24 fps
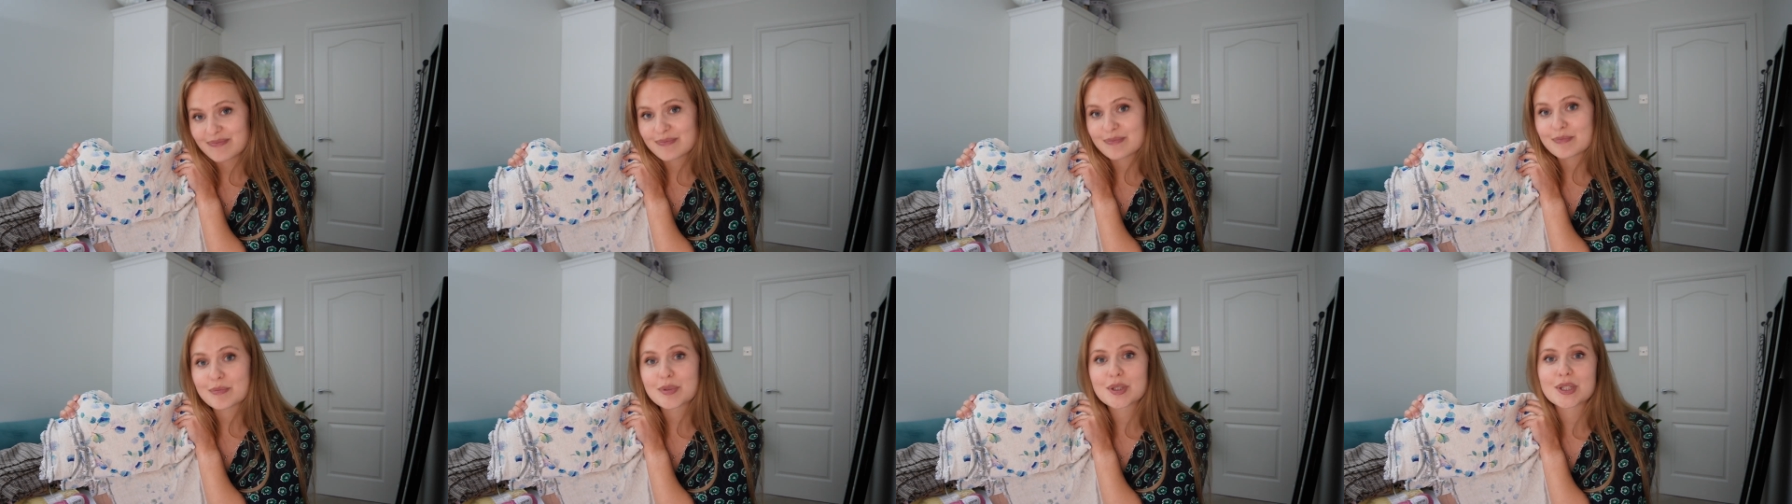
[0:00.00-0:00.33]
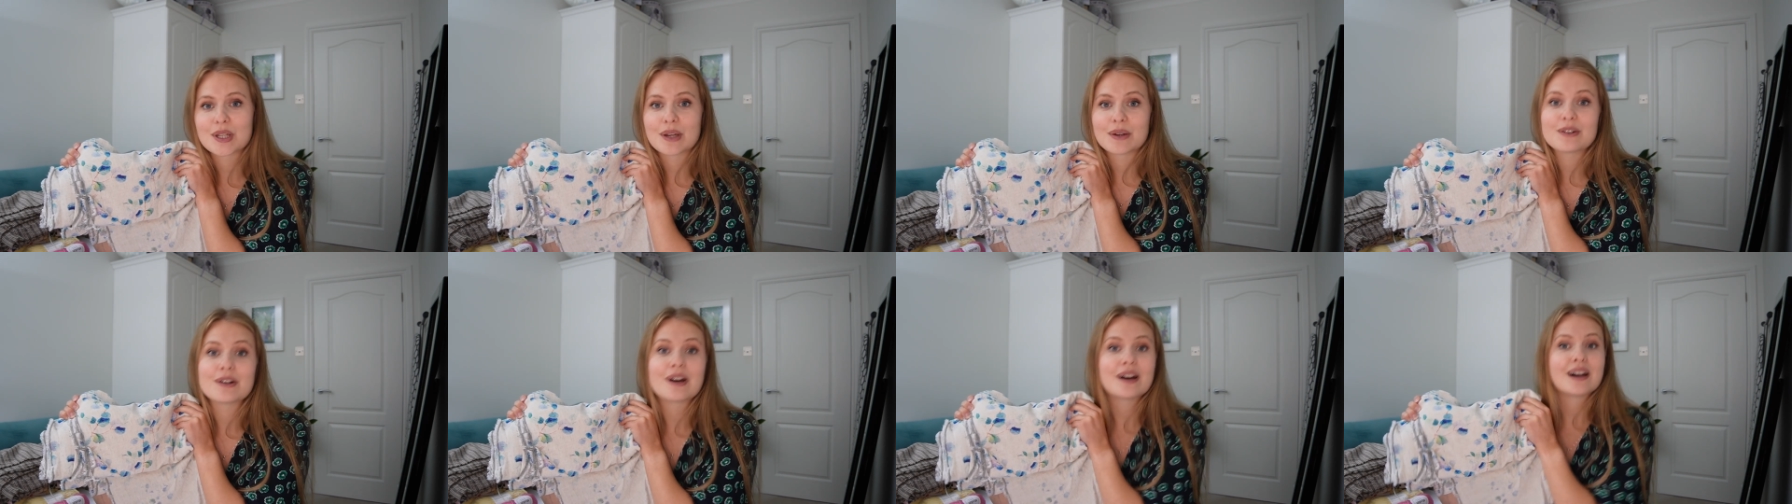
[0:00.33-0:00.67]

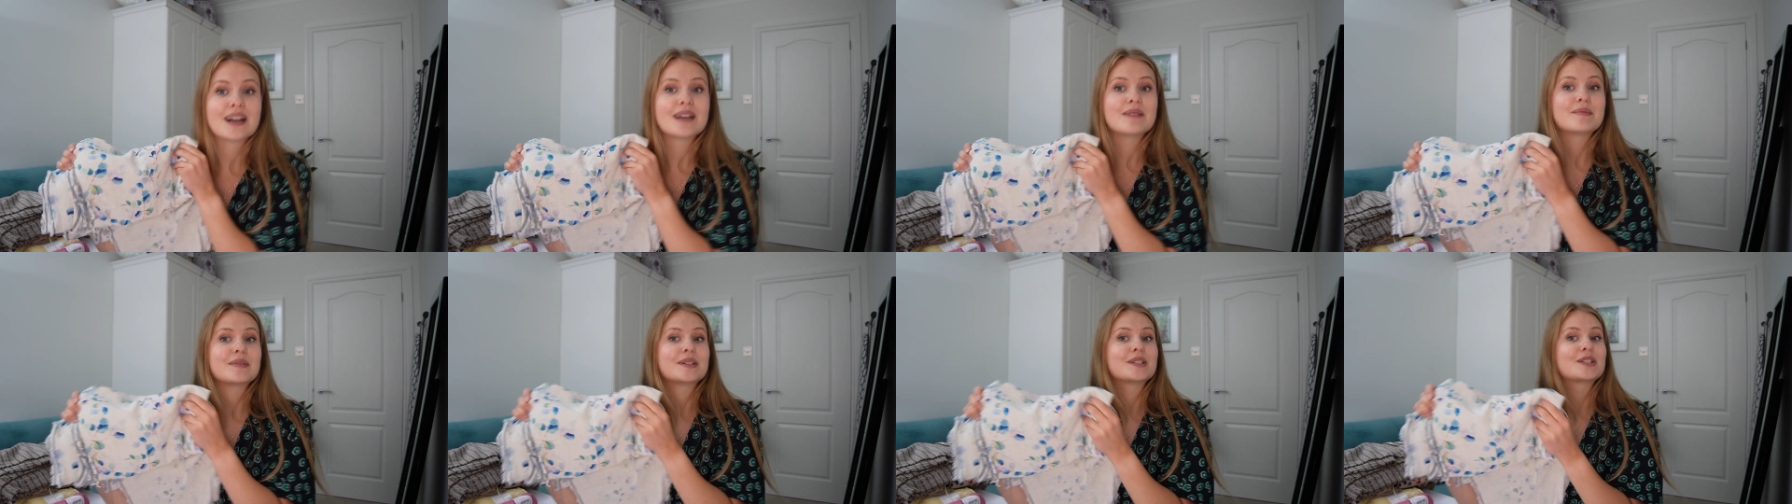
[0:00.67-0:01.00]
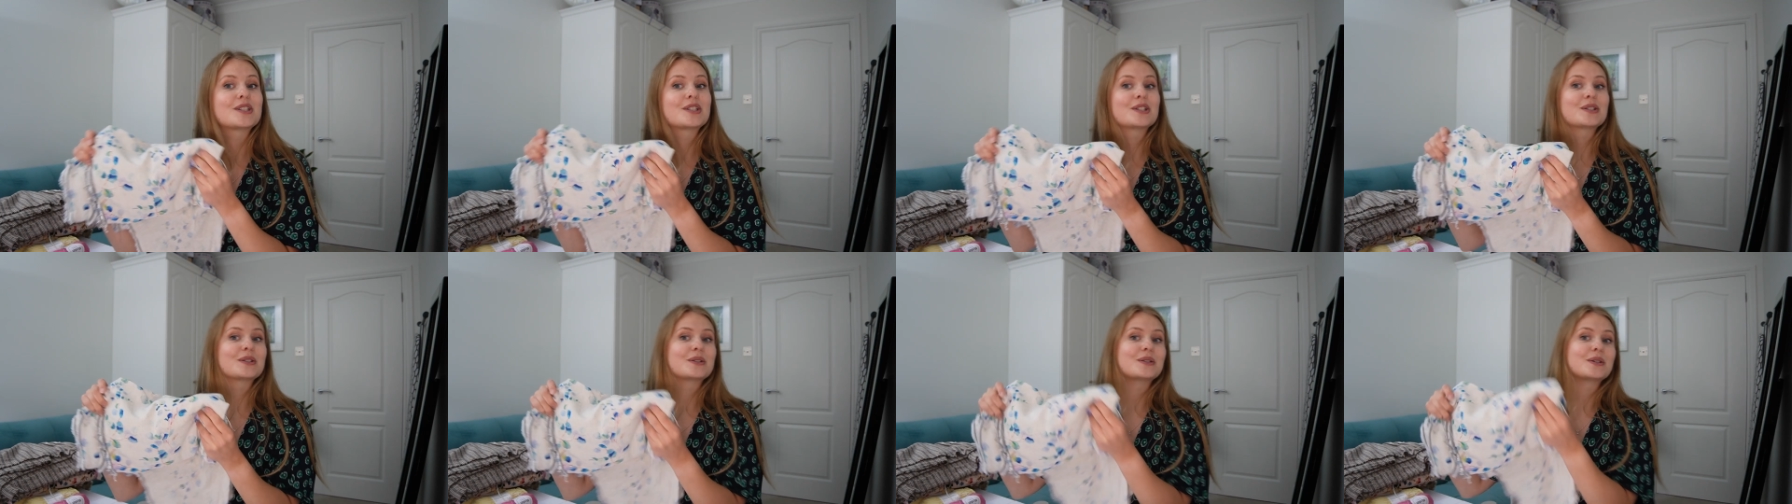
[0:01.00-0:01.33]
So I'm
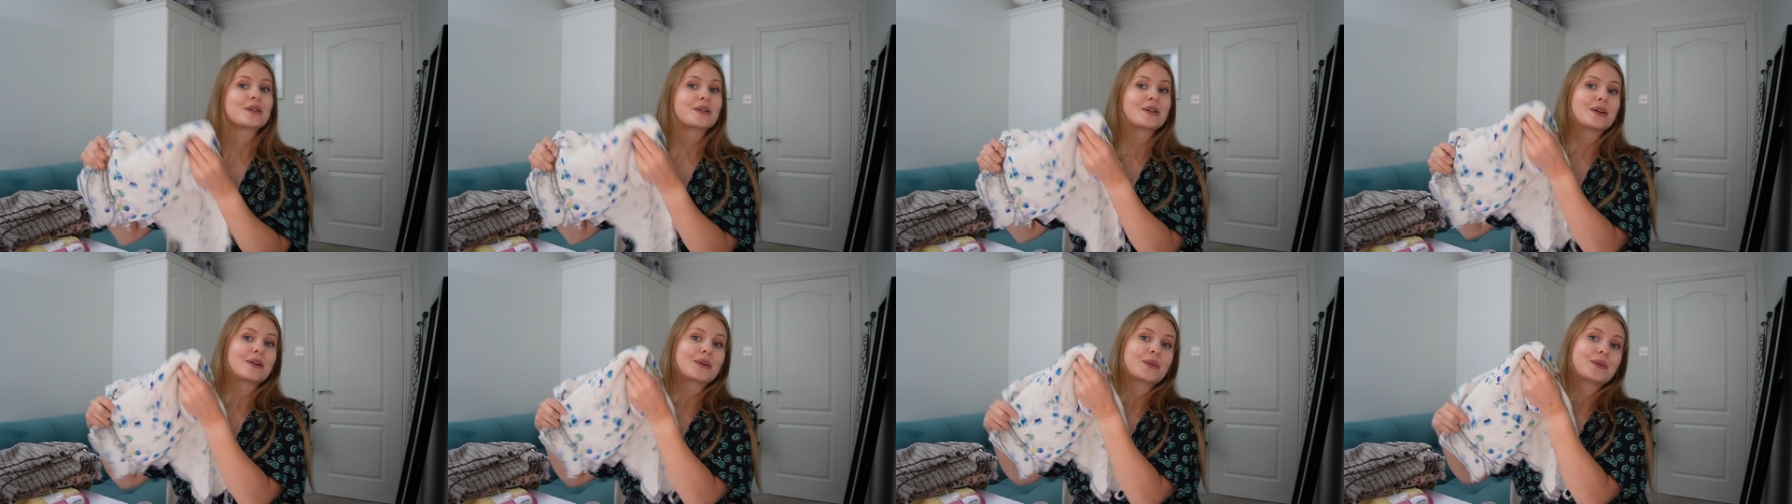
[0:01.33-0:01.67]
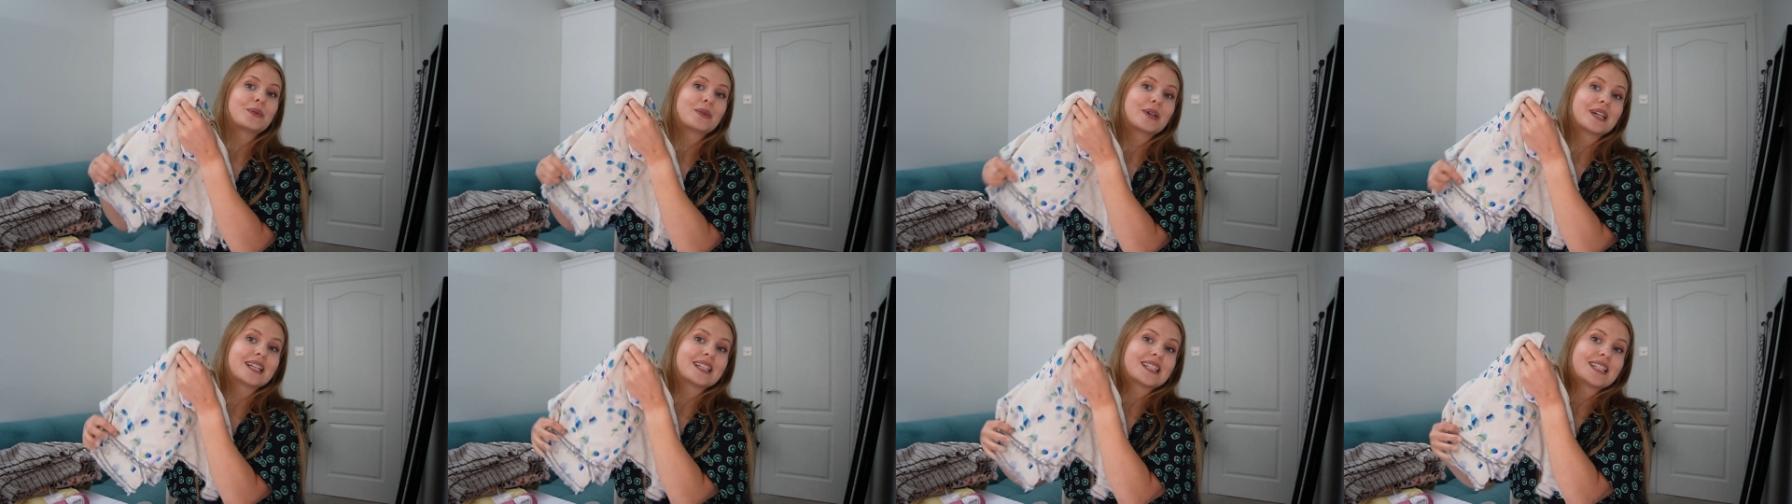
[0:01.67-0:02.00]
unsure
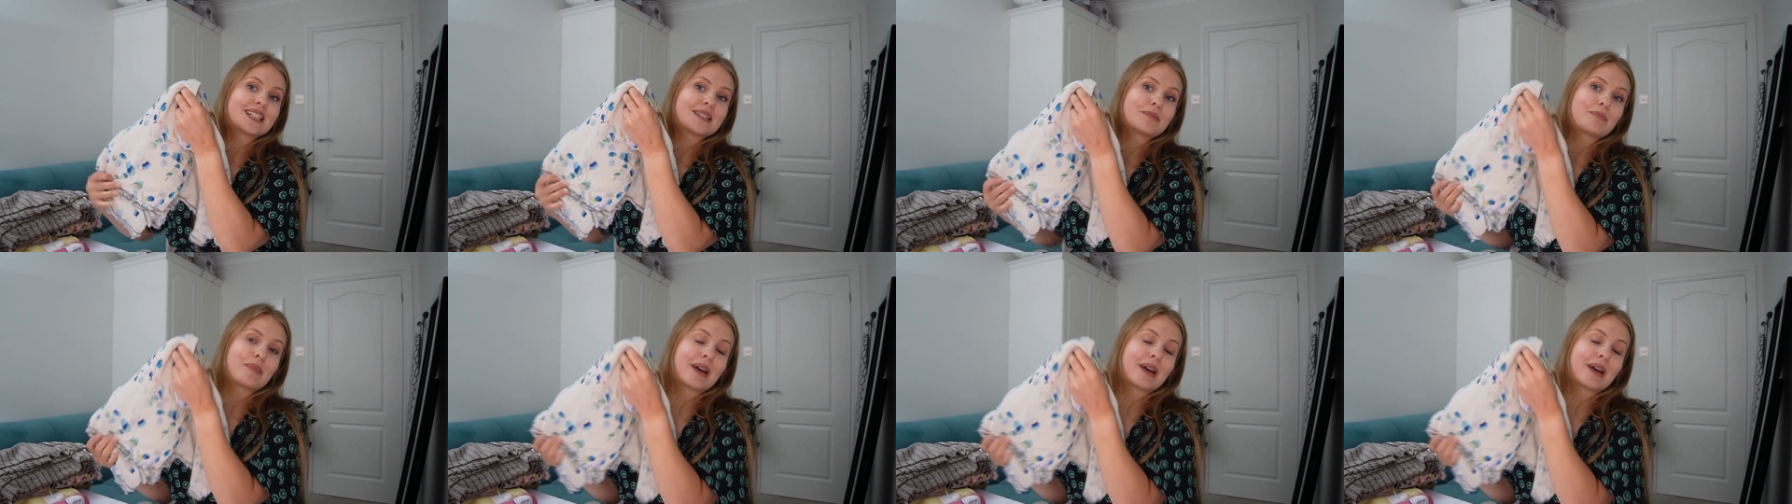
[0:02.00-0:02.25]
which